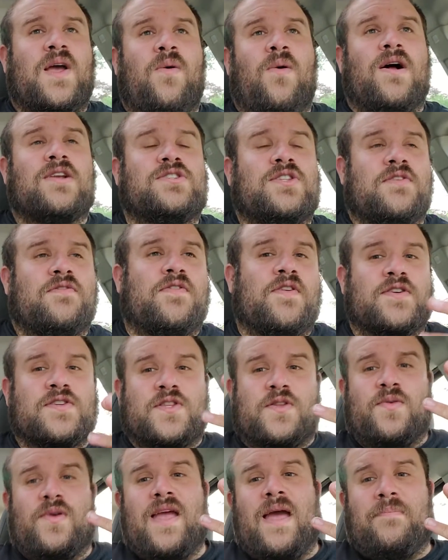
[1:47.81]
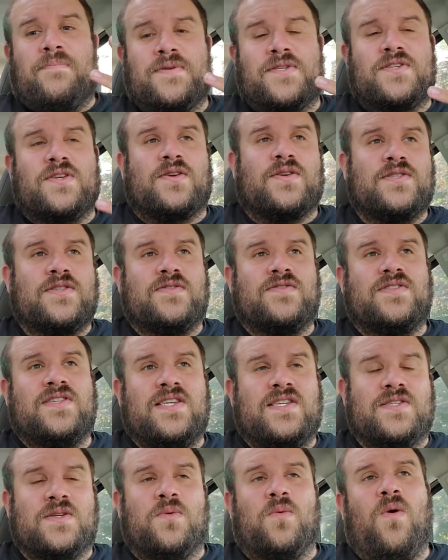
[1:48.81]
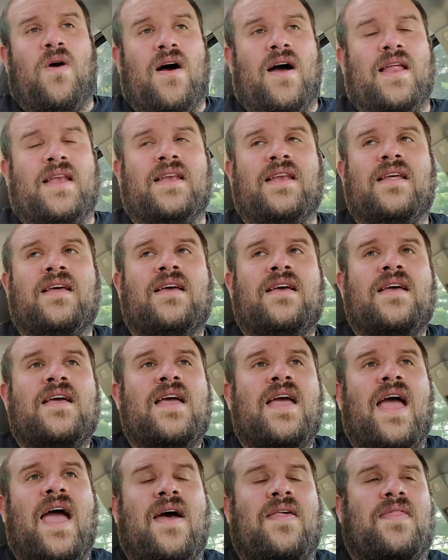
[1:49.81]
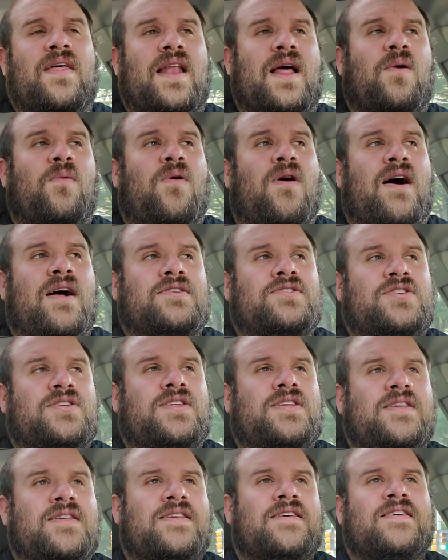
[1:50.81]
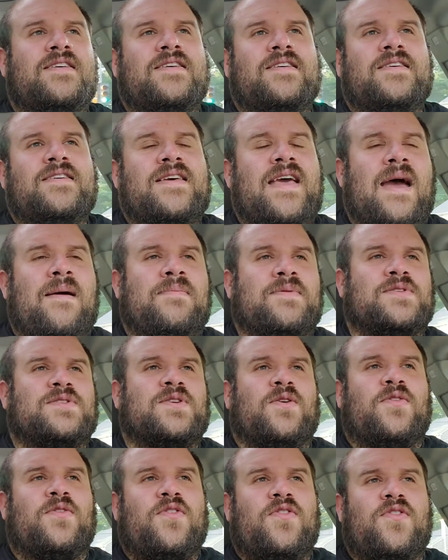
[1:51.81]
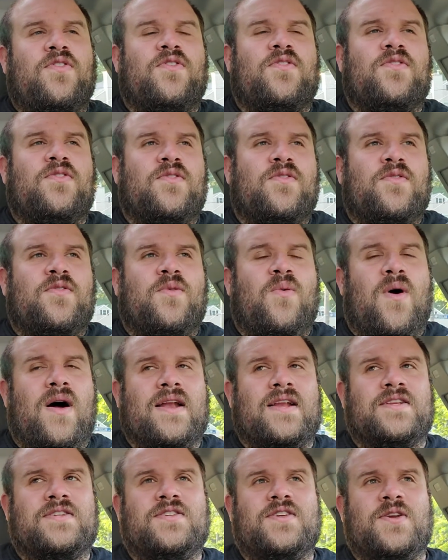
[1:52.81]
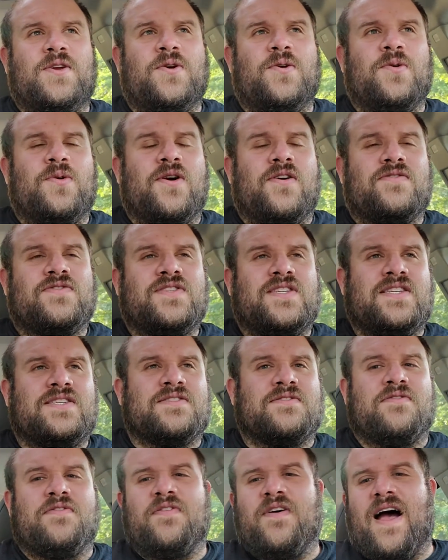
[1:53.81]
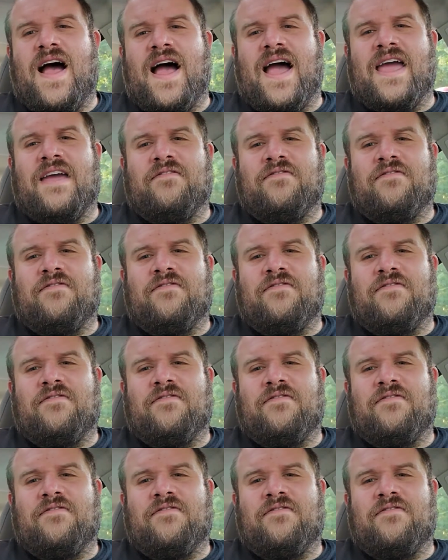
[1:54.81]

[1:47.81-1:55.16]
I watched the first three episodes of season one, and then I watched episodes one and two of season five